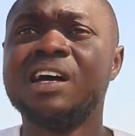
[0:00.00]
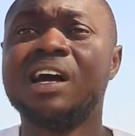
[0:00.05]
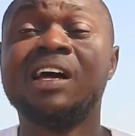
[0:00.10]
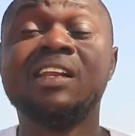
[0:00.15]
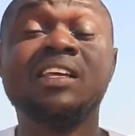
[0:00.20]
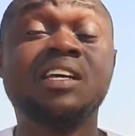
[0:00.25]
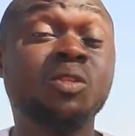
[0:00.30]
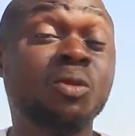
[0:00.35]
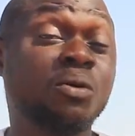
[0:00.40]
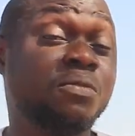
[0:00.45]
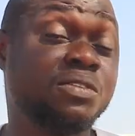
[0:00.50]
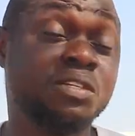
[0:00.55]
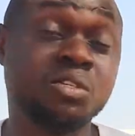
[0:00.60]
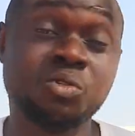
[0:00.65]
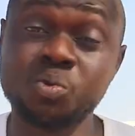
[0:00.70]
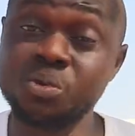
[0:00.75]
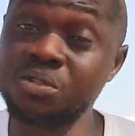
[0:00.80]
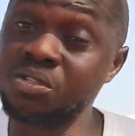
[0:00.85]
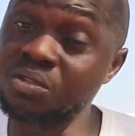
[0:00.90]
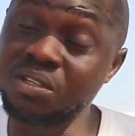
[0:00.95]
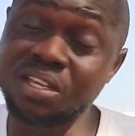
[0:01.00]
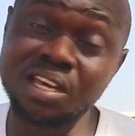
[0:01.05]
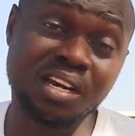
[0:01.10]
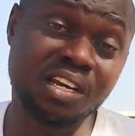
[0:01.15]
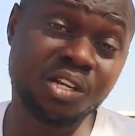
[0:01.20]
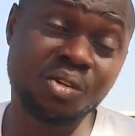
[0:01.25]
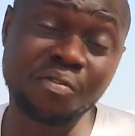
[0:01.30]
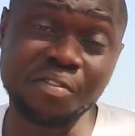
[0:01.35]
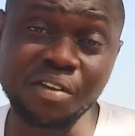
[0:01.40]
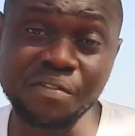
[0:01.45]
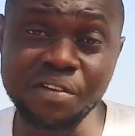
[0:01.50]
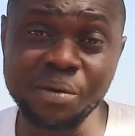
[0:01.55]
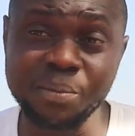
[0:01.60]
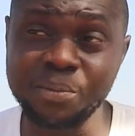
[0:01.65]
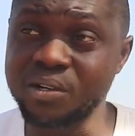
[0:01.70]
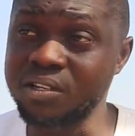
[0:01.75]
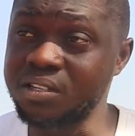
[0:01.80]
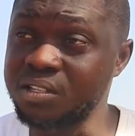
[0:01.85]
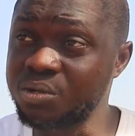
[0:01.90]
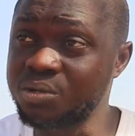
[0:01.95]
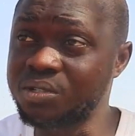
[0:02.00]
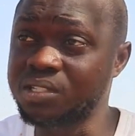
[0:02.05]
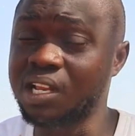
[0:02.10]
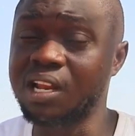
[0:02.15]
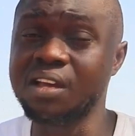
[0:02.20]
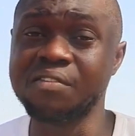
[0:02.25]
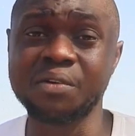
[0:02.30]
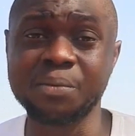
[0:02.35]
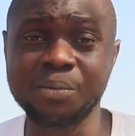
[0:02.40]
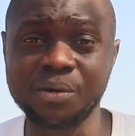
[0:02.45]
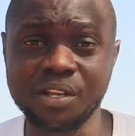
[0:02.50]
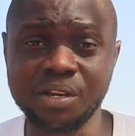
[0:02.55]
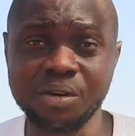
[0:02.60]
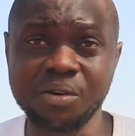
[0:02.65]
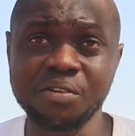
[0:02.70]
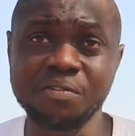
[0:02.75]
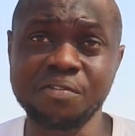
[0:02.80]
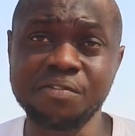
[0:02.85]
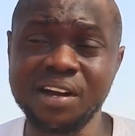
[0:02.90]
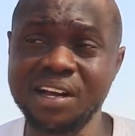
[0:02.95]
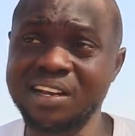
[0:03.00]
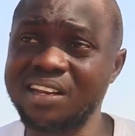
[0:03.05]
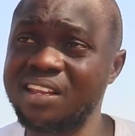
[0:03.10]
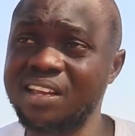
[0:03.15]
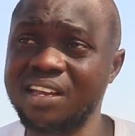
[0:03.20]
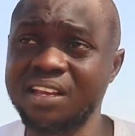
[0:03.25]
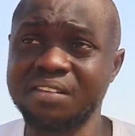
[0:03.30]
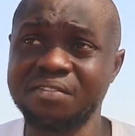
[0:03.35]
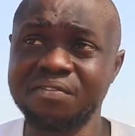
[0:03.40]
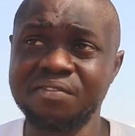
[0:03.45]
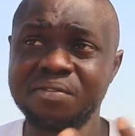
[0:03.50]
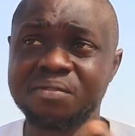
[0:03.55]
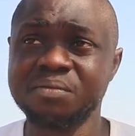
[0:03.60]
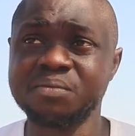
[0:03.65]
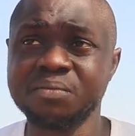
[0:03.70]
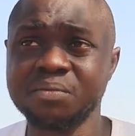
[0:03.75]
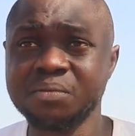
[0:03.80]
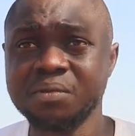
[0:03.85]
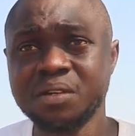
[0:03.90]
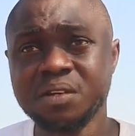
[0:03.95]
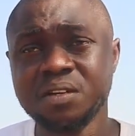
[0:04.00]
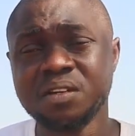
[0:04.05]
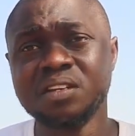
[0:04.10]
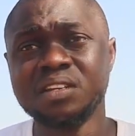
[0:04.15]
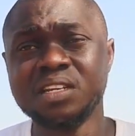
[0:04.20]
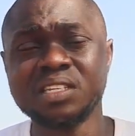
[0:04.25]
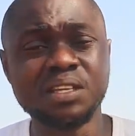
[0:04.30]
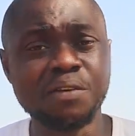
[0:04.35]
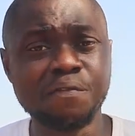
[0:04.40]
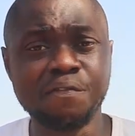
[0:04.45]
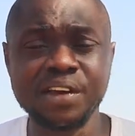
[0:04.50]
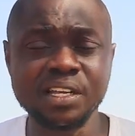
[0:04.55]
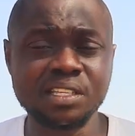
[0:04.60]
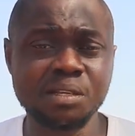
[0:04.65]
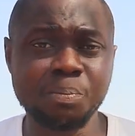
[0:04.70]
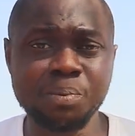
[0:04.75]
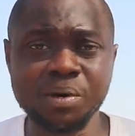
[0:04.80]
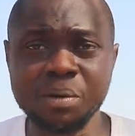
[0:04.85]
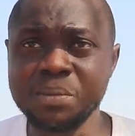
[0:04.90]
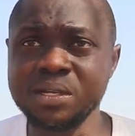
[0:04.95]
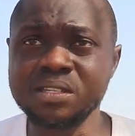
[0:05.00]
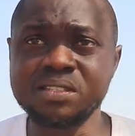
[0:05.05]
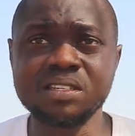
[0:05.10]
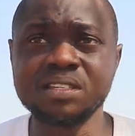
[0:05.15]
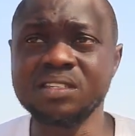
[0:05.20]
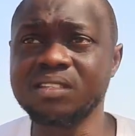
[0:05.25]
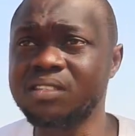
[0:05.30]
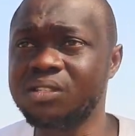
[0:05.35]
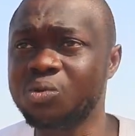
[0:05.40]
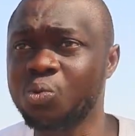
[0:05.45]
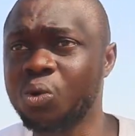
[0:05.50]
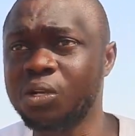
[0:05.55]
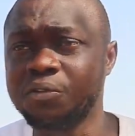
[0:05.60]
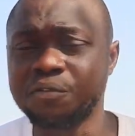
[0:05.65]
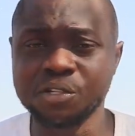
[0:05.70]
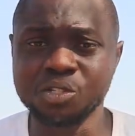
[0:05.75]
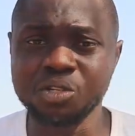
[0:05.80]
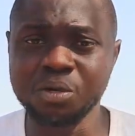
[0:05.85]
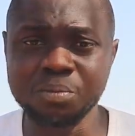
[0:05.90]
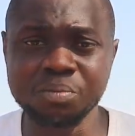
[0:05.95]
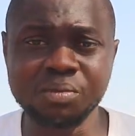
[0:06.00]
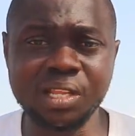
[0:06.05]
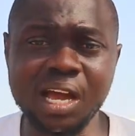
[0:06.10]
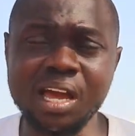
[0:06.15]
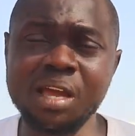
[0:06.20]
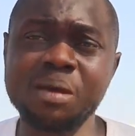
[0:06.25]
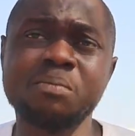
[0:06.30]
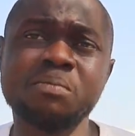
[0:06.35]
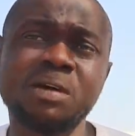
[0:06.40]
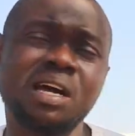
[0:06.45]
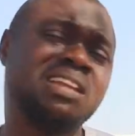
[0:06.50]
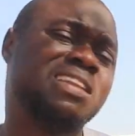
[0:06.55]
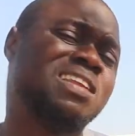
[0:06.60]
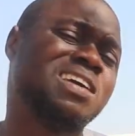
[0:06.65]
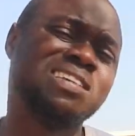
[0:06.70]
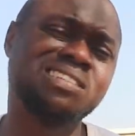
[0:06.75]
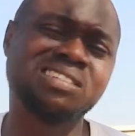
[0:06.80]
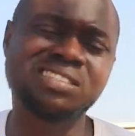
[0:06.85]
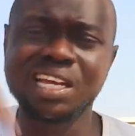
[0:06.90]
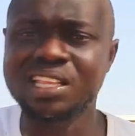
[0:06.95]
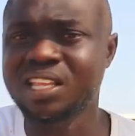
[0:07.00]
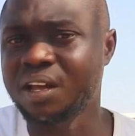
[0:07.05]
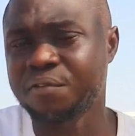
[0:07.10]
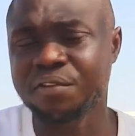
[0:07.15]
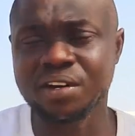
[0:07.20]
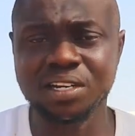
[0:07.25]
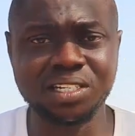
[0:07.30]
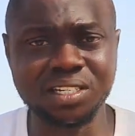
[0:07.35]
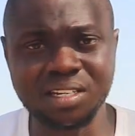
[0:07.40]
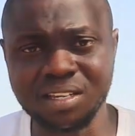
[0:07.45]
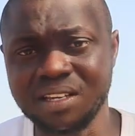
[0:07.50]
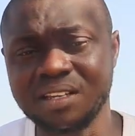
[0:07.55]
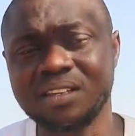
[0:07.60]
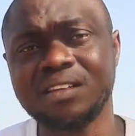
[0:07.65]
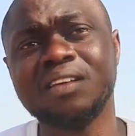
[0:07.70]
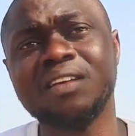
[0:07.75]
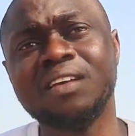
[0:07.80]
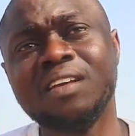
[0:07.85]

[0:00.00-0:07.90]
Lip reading: At the end of 6 weeks, you get rid of everybody, you sell everybody off, and then disinfect the premises, wait for some time, and then start afresh again.